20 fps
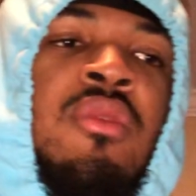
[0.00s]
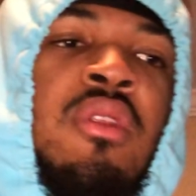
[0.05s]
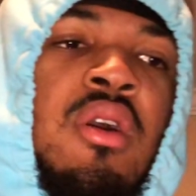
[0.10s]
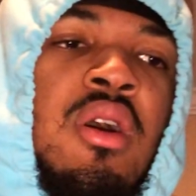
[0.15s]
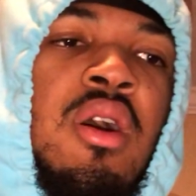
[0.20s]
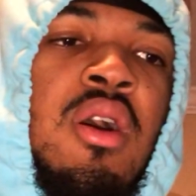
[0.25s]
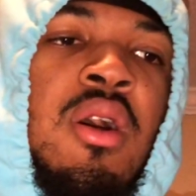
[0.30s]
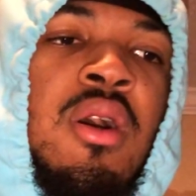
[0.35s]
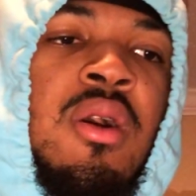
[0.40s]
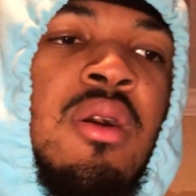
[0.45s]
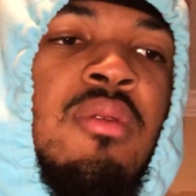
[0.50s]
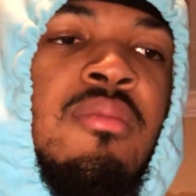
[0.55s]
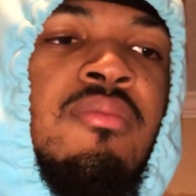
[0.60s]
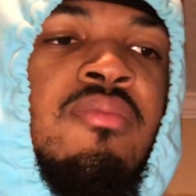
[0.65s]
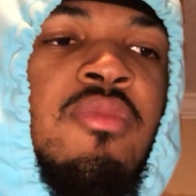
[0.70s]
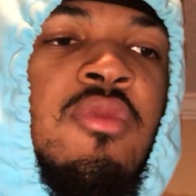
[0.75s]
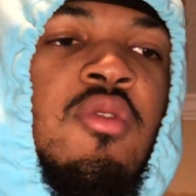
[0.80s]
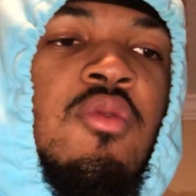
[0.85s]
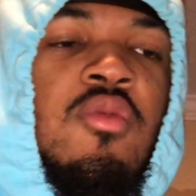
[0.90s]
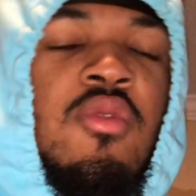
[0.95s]
Um,
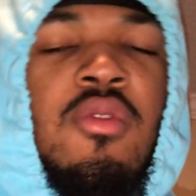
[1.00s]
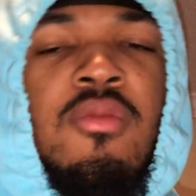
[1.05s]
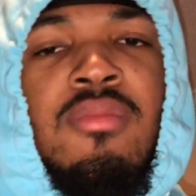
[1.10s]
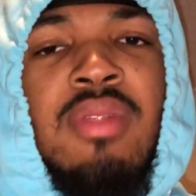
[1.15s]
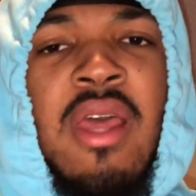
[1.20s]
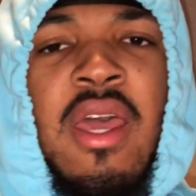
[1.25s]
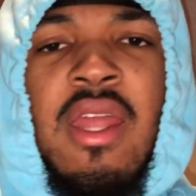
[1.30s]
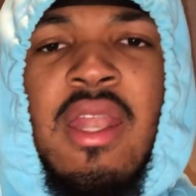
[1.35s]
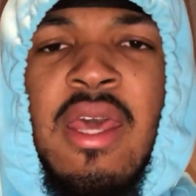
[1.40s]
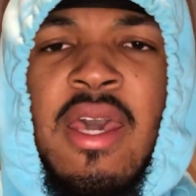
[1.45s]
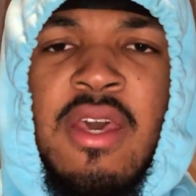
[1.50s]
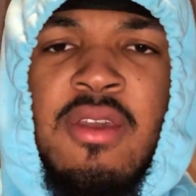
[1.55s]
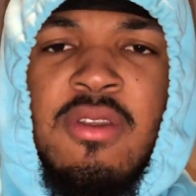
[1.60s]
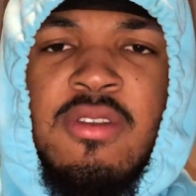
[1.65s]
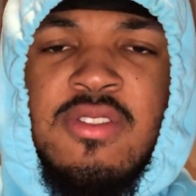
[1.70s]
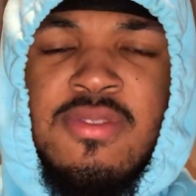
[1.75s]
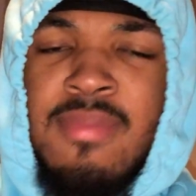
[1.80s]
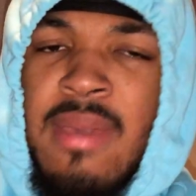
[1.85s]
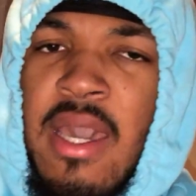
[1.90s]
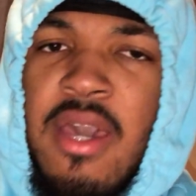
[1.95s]
Black
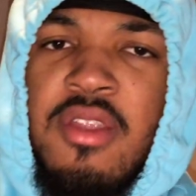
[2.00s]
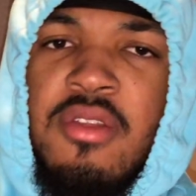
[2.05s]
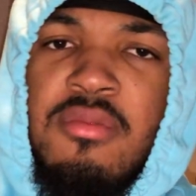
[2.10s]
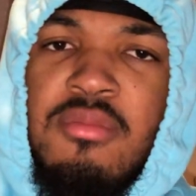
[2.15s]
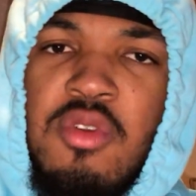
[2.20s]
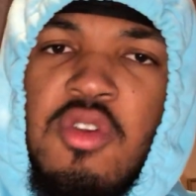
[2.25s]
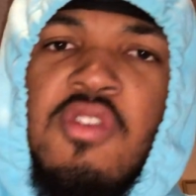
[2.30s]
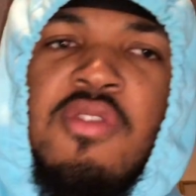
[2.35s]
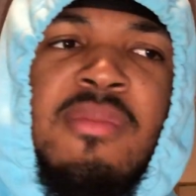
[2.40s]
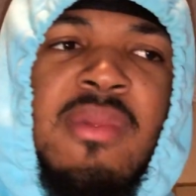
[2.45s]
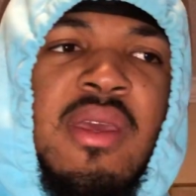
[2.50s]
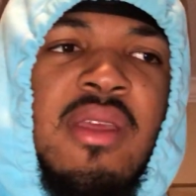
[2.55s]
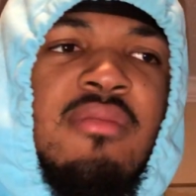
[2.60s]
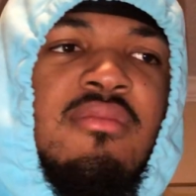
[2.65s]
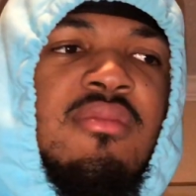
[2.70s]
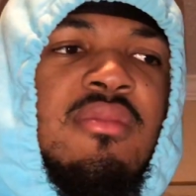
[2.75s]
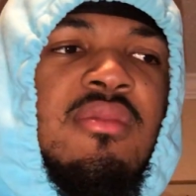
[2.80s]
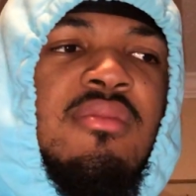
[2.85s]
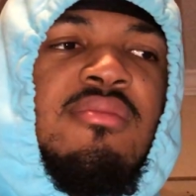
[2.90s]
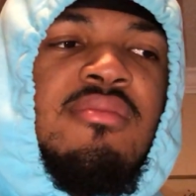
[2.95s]
Lives Matter movement
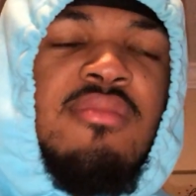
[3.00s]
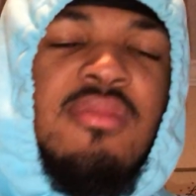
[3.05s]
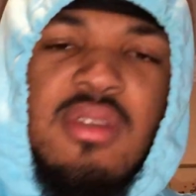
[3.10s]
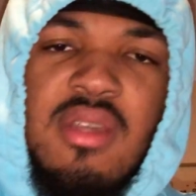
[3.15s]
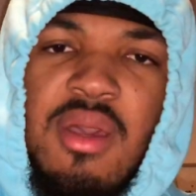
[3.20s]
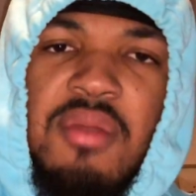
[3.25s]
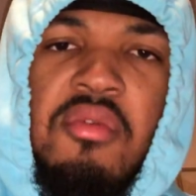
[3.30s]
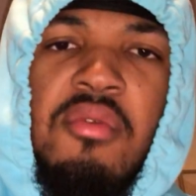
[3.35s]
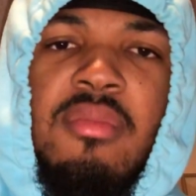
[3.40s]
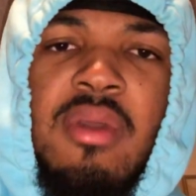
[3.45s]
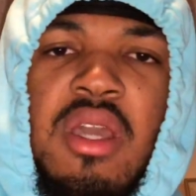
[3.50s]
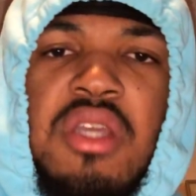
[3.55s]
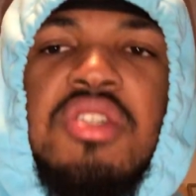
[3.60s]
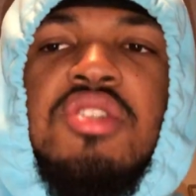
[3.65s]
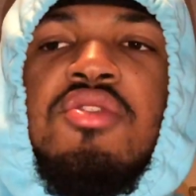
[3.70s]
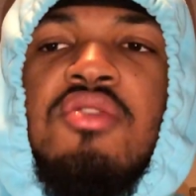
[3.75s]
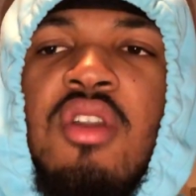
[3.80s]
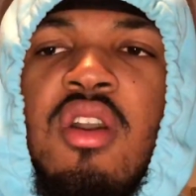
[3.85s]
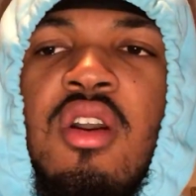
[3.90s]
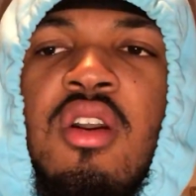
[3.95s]
coming back
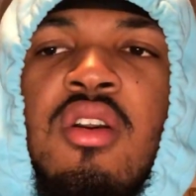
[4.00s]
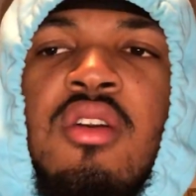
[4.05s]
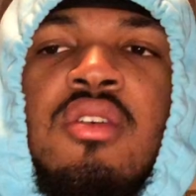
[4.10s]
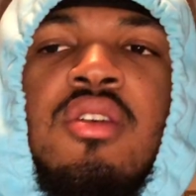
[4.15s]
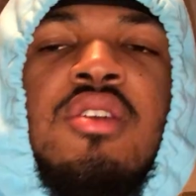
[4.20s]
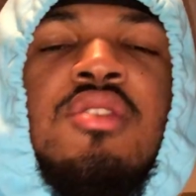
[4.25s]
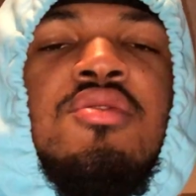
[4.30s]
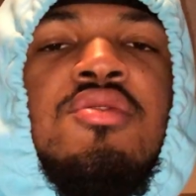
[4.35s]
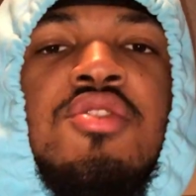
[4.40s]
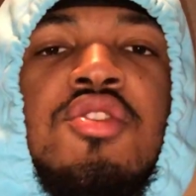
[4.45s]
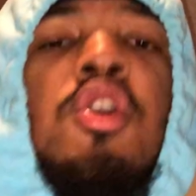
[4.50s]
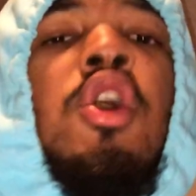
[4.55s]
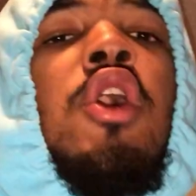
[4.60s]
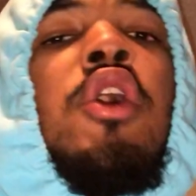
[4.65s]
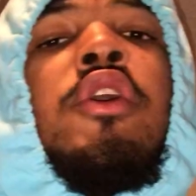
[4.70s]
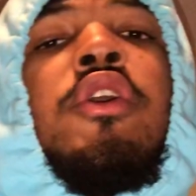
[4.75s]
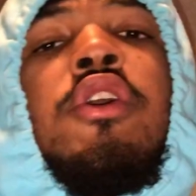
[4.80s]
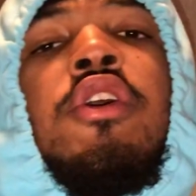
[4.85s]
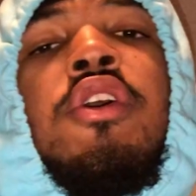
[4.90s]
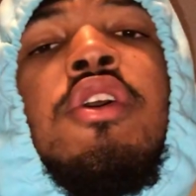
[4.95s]
strong and
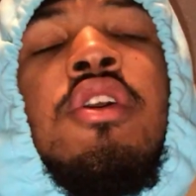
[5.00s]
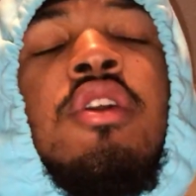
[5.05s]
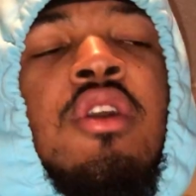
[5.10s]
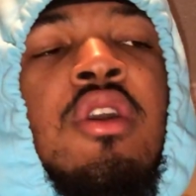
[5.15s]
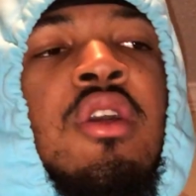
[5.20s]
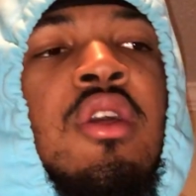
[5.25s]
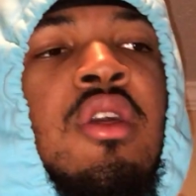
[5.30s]
stronger,